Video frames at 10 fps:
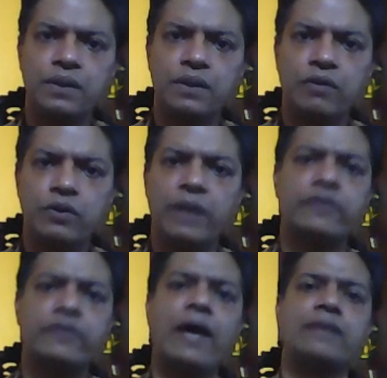to
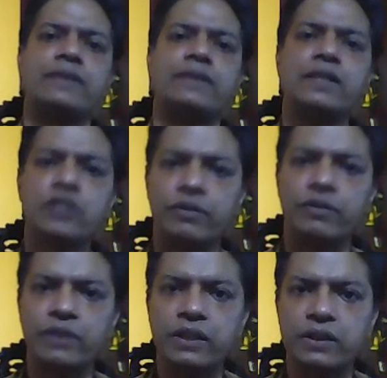attract the attention of the
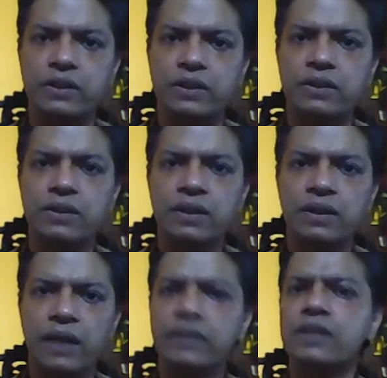readers.
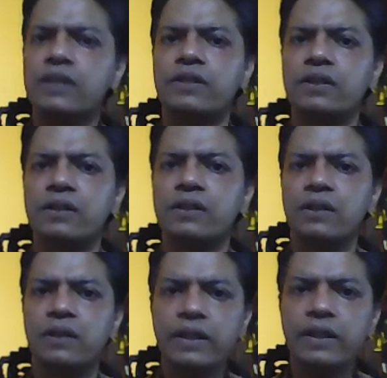And this
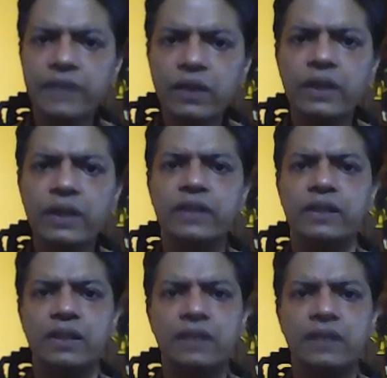
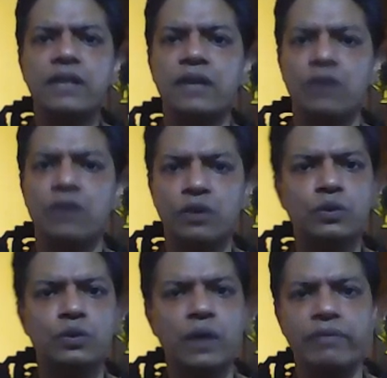irregularity is done on
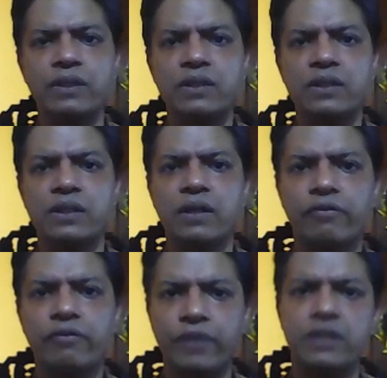two levels.
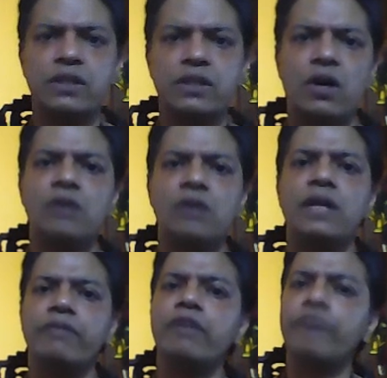First, on the
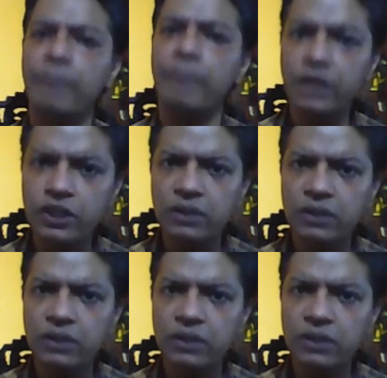level of repetition,